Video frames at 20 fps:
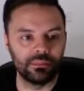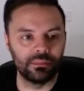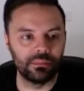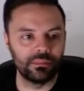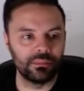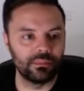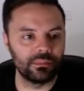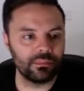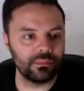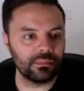
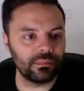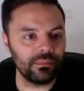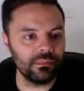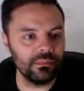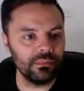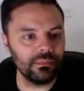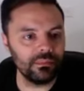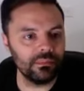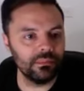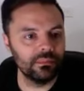
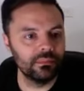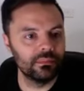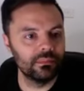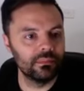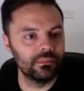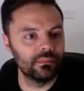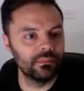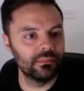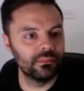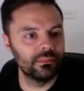
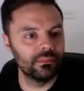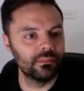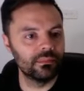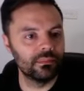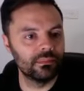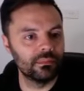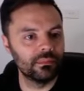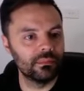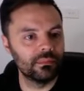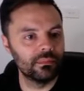
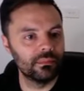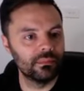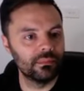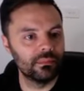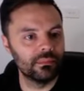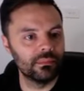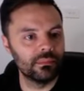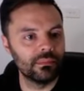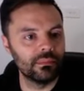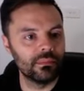
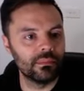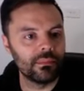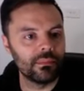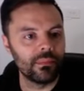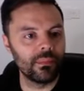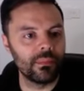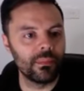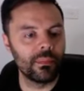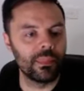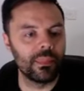
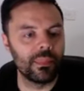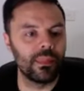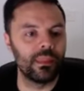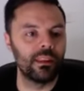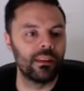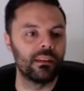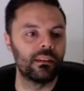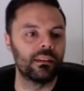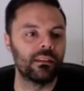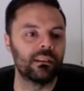
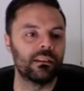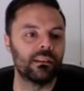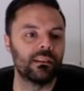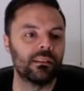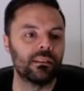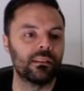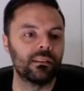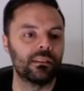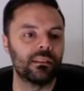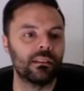
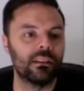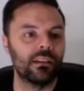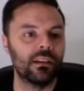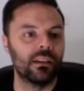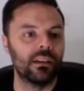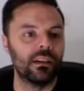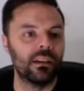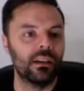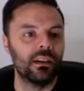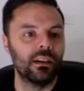
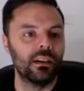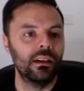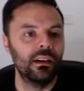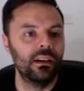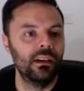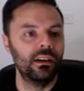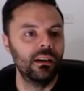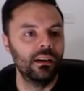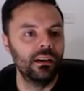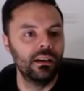
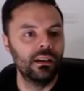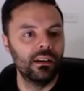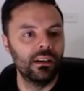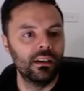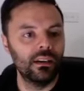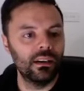(no one is talking)